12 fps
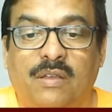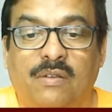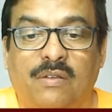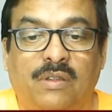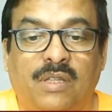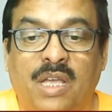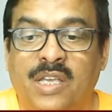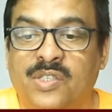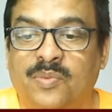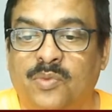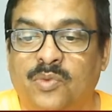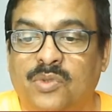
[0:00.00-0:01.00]
Nice
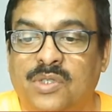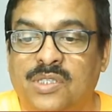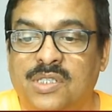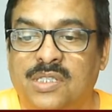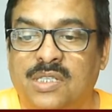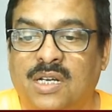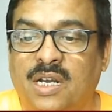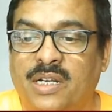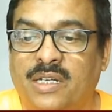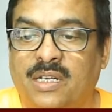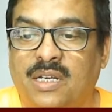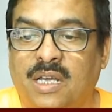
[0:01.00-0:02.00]
move. This is the right
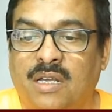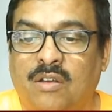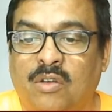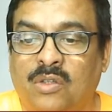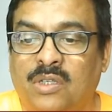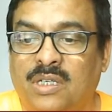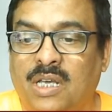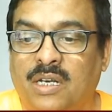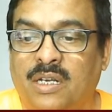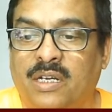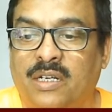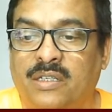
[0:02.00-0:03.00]
on the
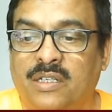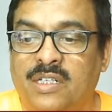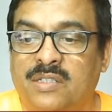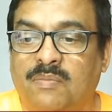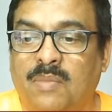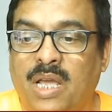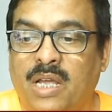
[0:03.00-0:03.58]
target. It's black